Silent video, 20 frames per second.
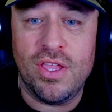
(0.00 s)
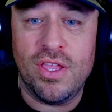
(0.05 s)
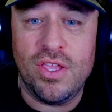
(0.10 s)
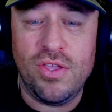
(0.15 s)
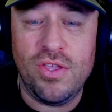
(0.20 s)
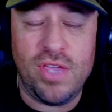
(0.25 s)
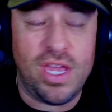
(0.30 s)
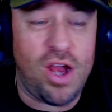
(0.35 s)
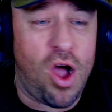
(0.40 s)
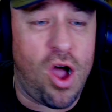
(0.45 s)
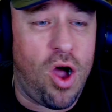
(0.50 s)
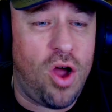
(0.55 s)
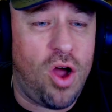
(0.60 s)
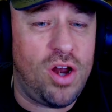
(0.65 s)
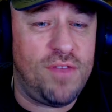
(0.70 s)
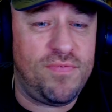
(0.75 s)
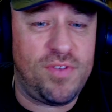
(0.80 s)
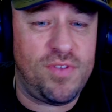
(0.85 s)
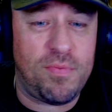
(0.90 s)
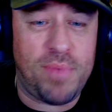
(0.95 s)
You get all
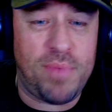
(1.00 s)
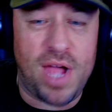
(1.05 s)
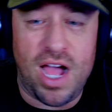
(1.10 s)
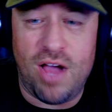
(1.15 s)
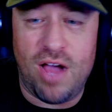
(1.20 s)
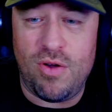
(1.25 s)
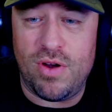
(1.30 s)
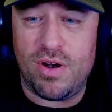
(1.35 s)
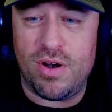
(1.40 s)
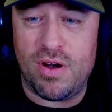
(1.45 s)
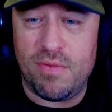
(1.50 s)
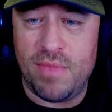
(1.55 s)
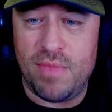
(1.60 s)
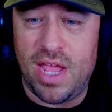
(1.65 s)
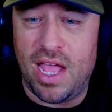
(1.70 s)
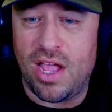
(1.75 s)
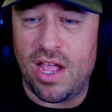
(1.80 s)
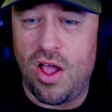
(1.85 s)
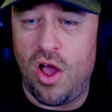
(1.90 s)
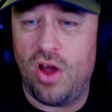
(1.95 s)
of your power
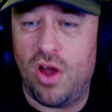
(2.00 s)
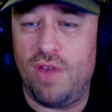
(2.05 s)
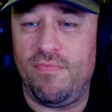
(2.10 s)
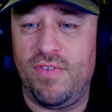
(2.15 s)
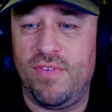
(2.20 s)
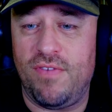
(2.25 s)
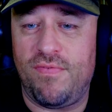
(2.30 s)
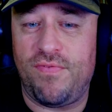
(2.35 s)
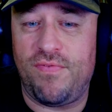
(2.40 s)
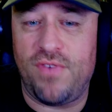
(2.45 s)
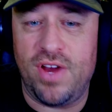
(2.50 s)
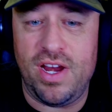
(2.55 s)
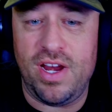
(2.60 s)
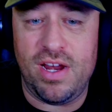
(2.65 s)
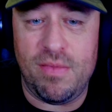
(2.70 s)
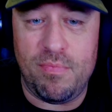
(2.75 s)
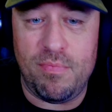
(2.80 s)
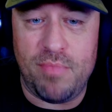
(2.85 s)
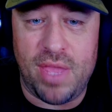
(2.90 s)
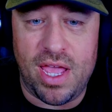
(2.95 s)
back, all of your
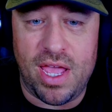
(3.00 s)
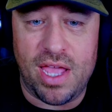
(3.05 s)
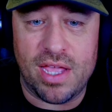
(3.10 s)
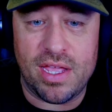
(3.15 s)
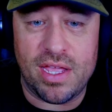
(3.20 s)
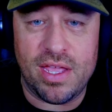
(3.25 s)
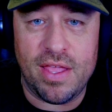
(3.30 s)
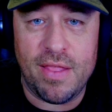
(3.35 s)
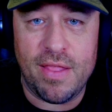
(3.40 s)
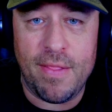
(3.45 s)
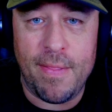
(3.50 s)
freedom back.